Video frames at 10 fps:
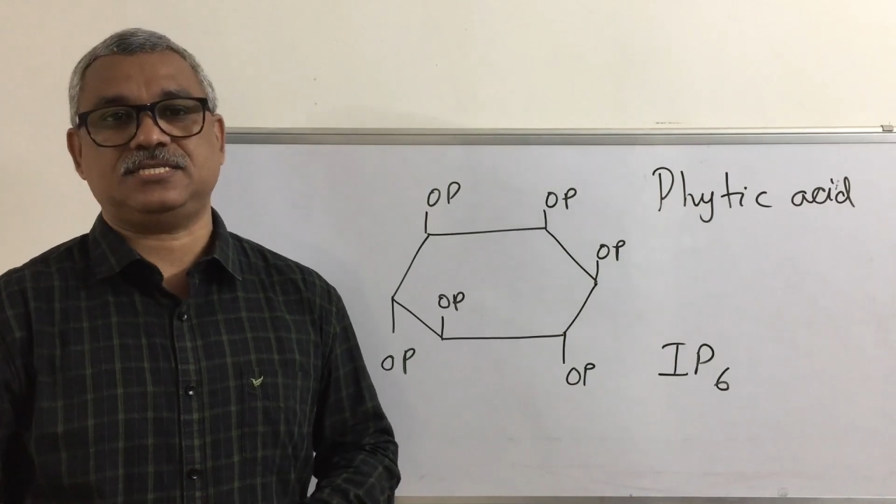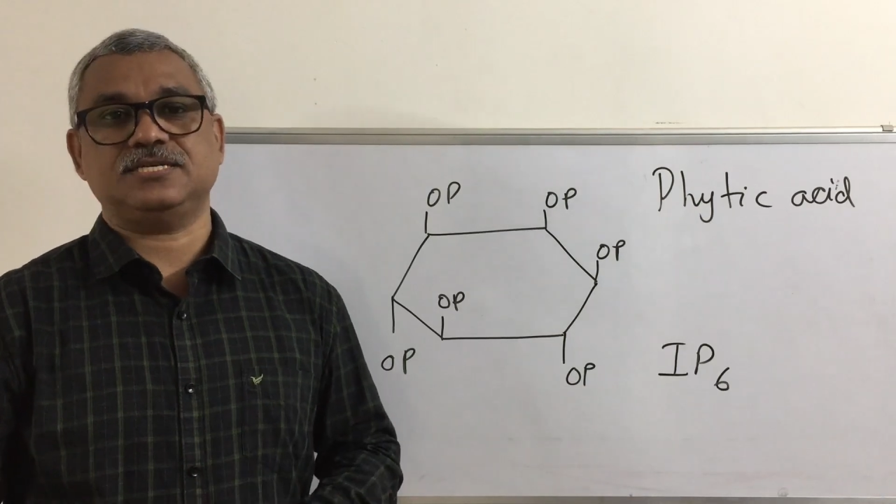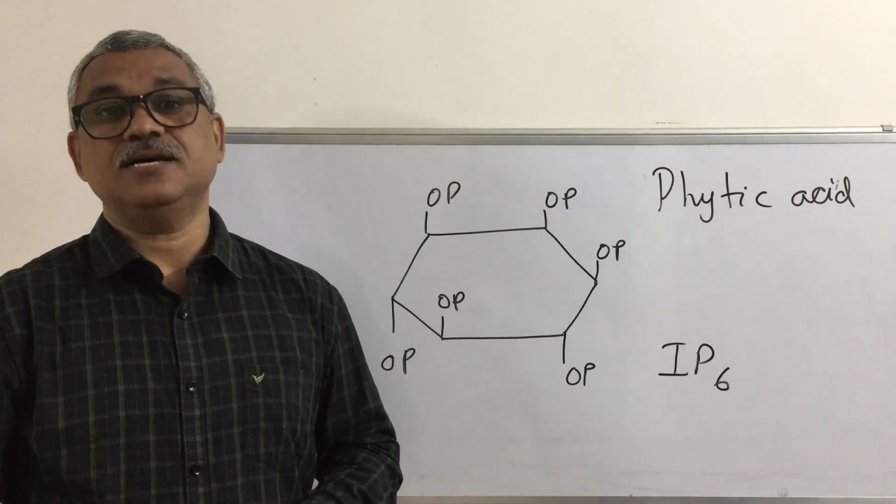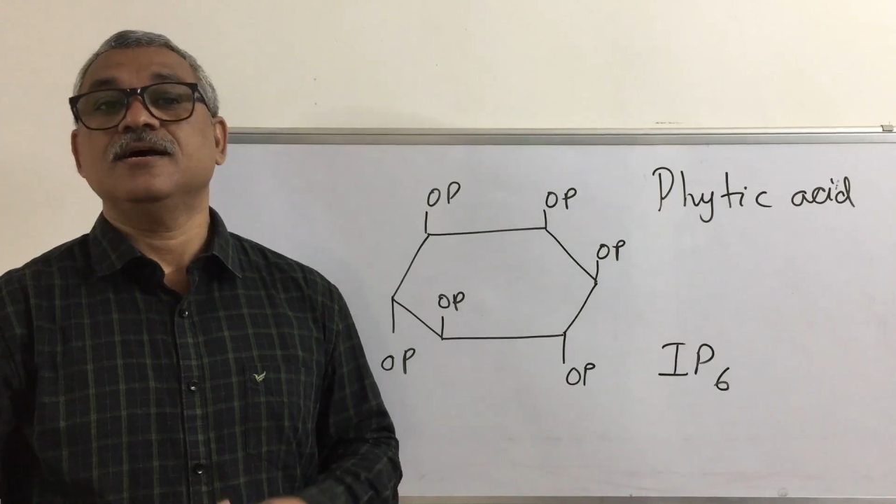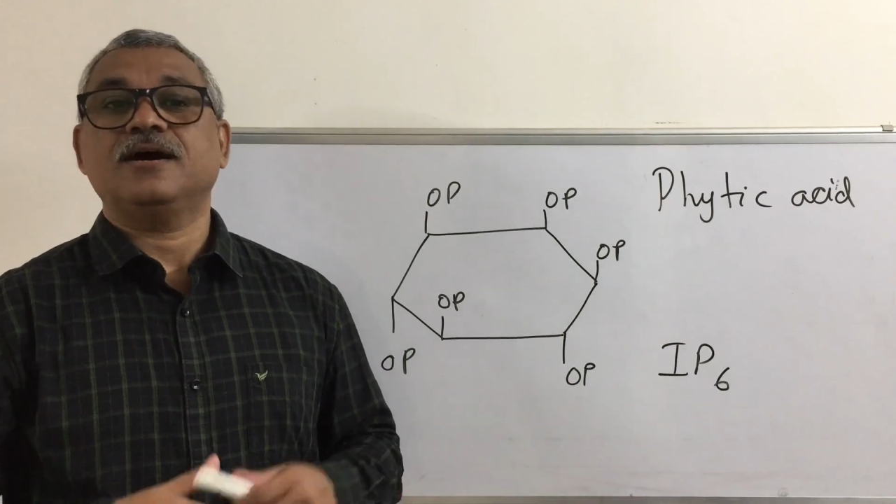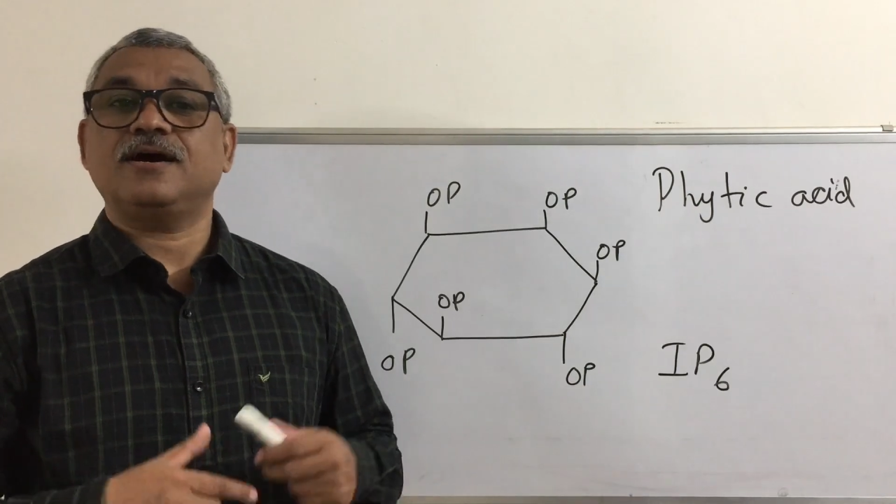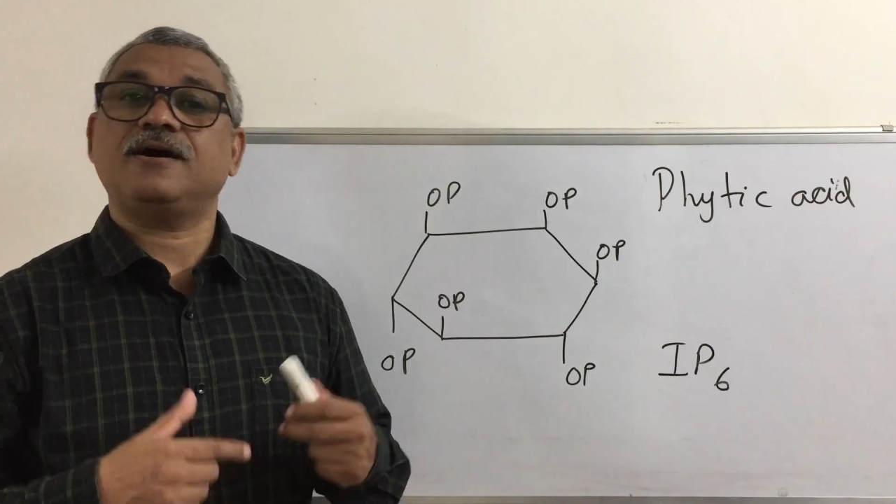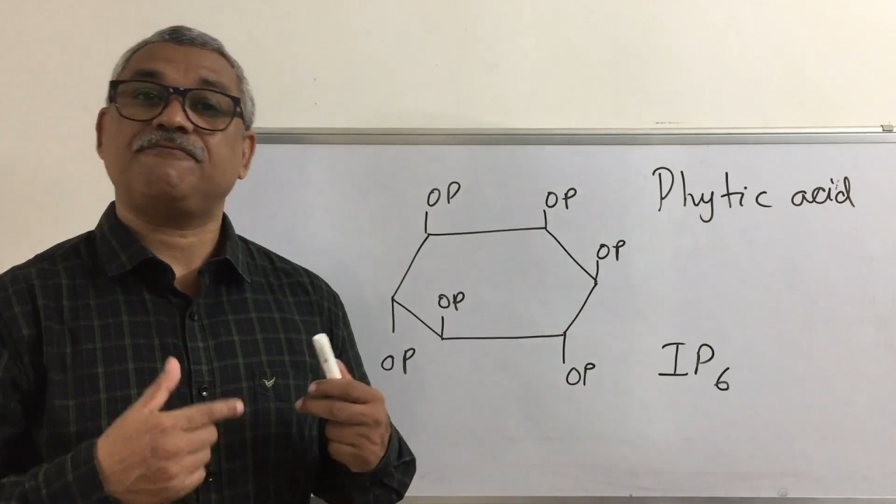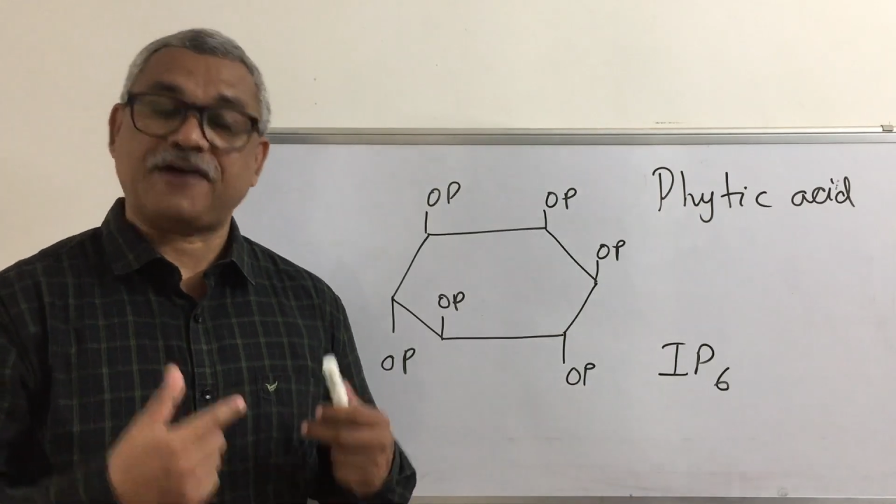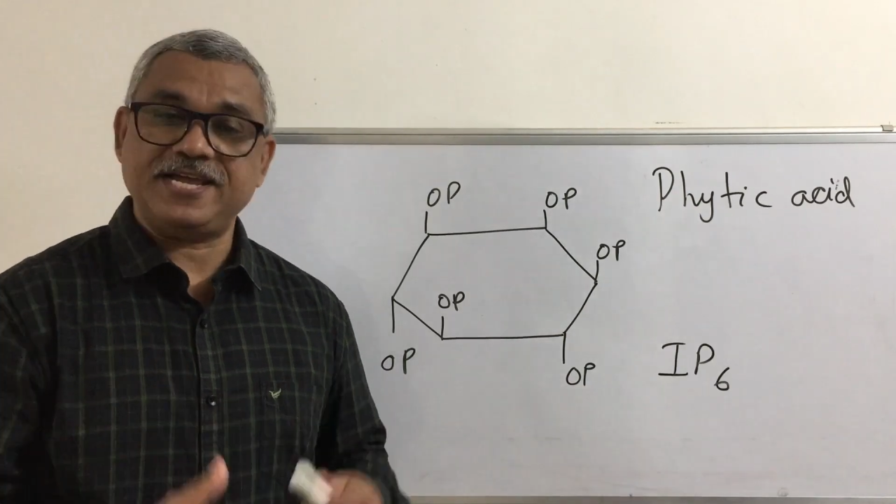
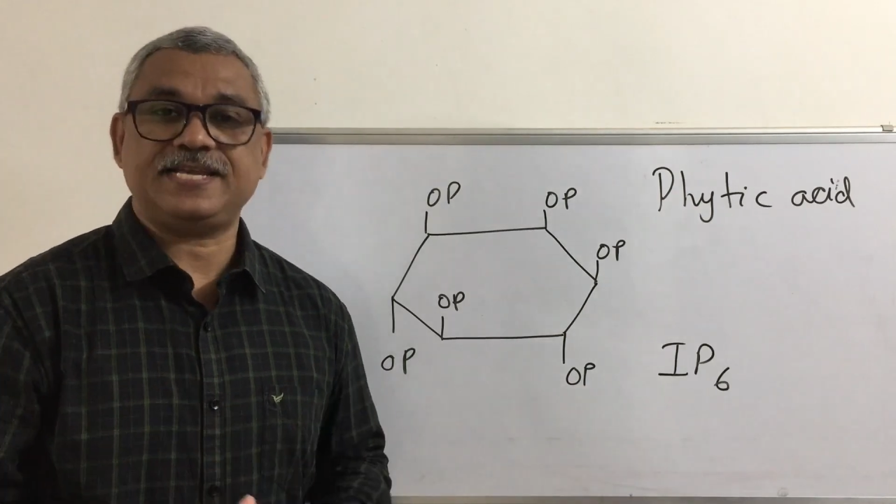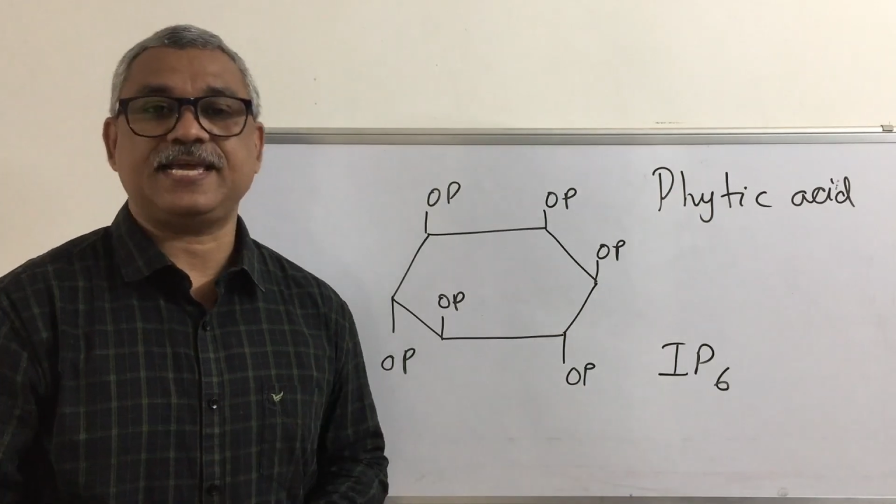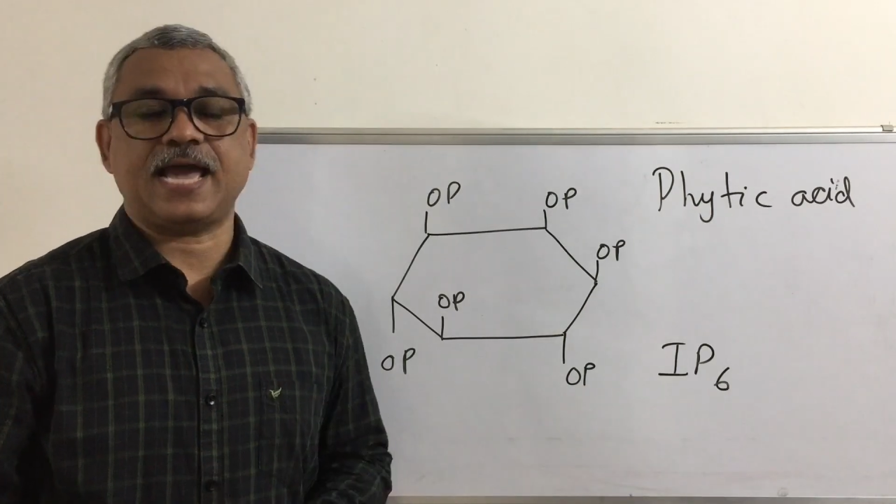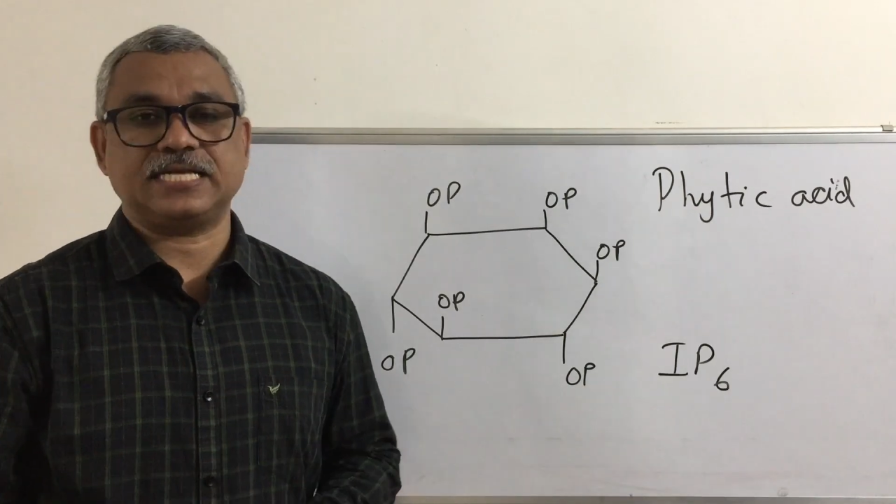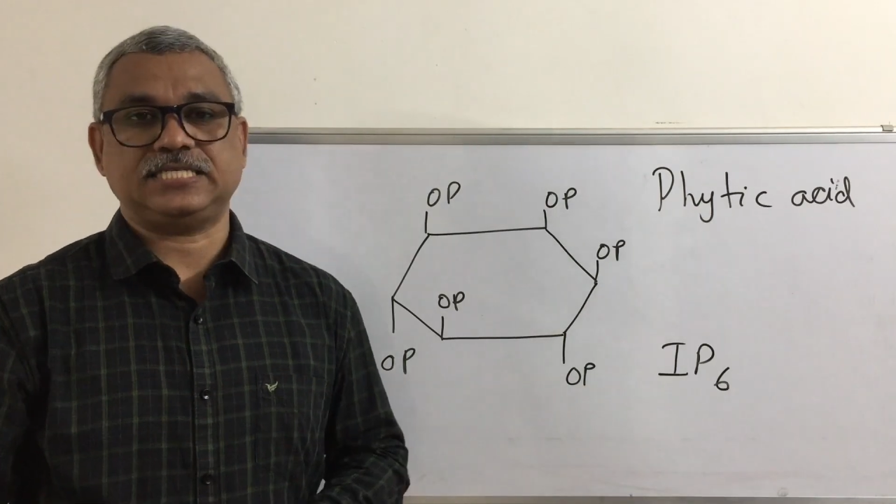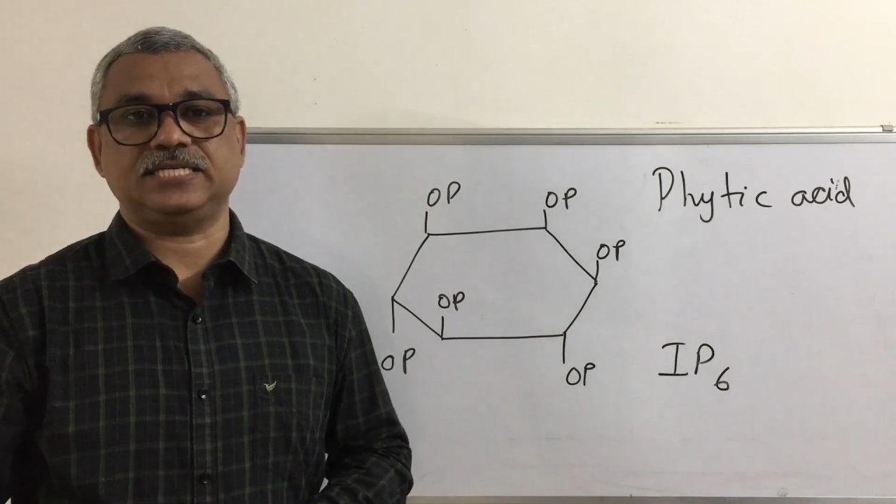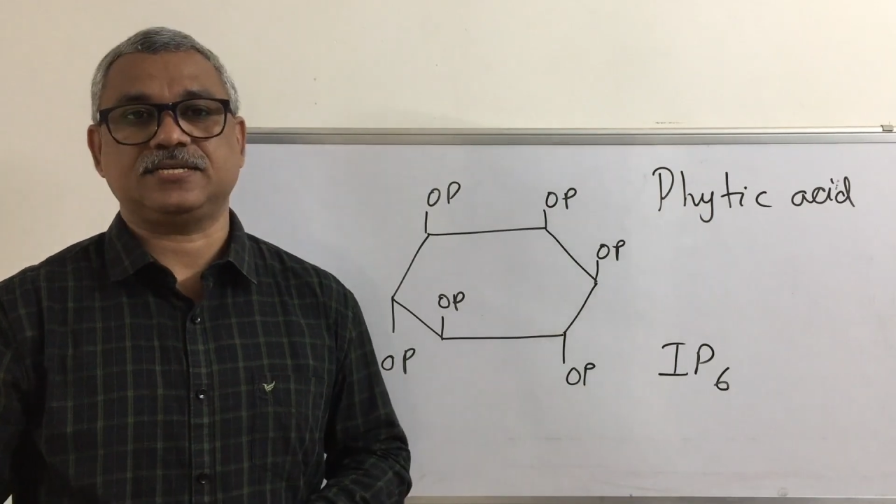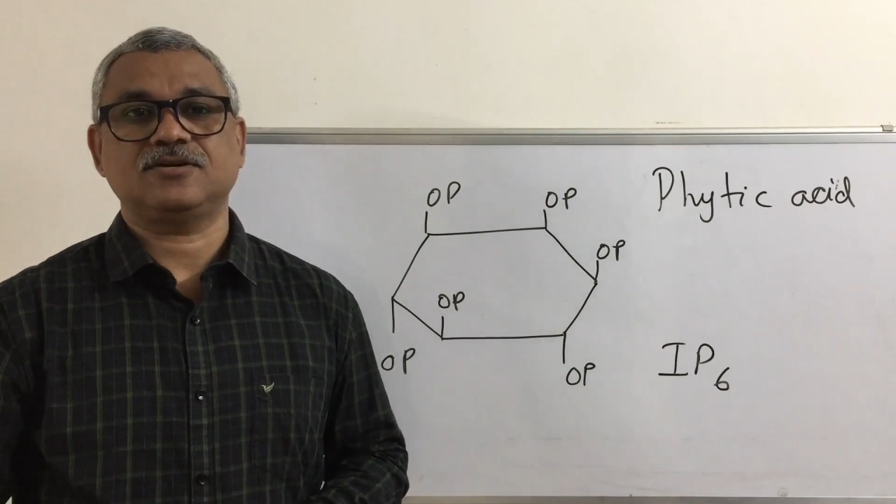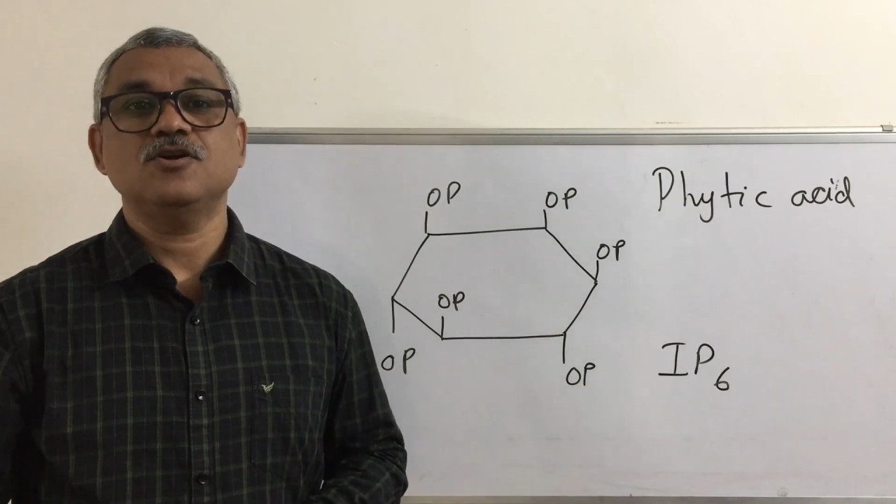phytic acid.